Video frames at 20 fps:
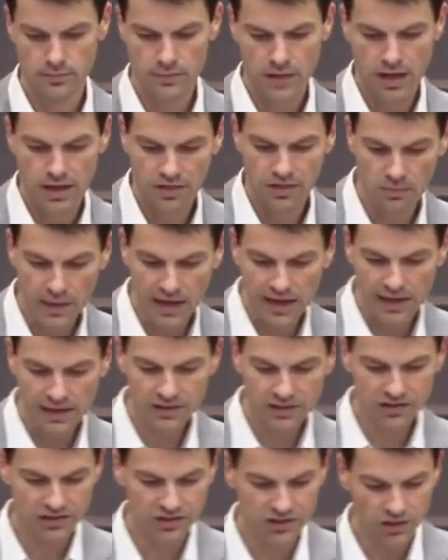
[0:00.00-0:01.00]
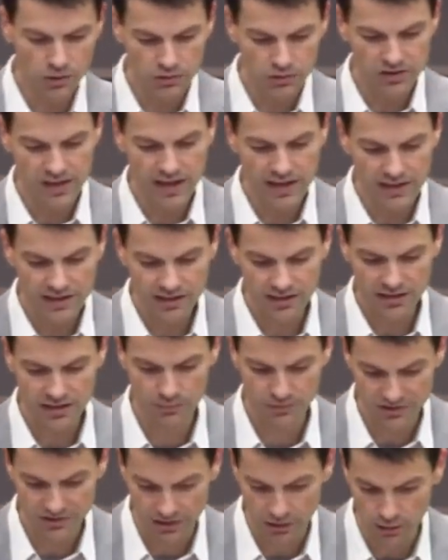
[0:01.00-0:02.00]
The man is associating
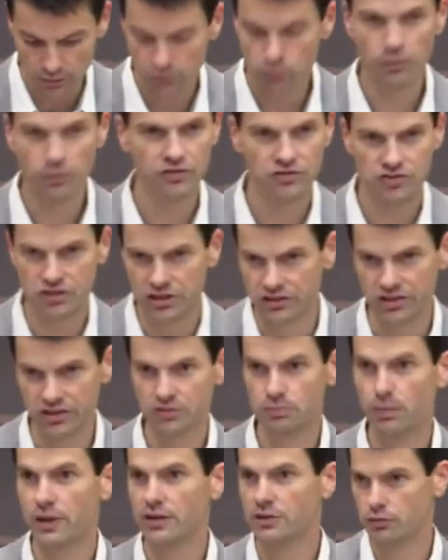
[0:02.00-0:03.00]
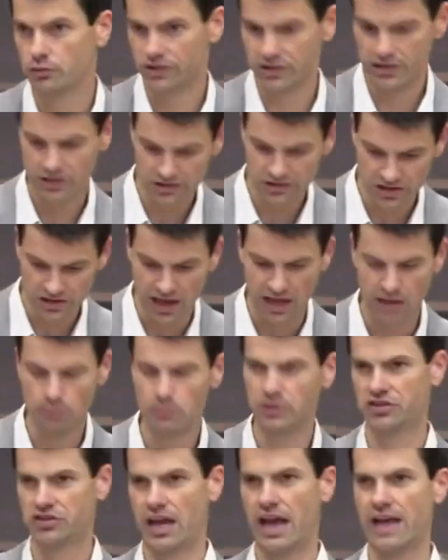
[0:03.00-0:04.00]
himself with Jesus by using his name.
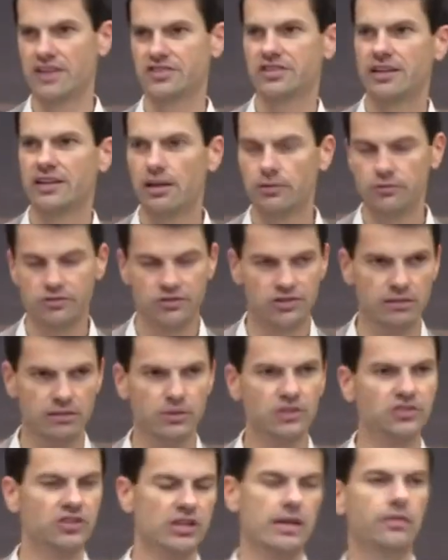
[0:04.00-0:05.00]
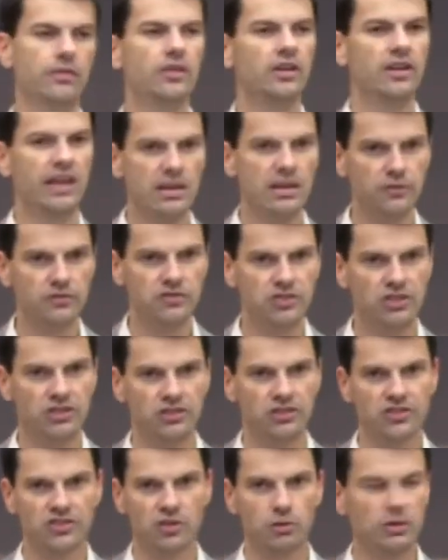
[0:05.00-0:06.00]
He's casting out demons in the name of
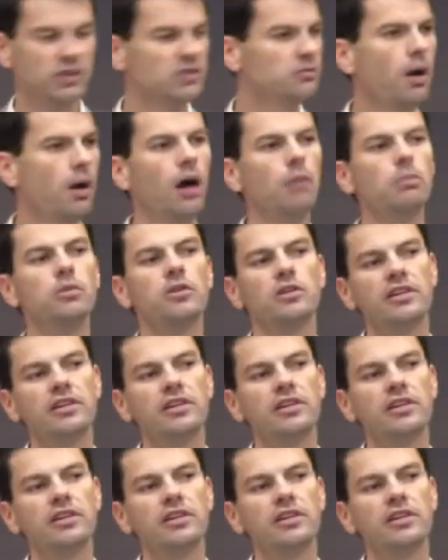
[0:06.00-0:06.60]
Jesus, so he's publicly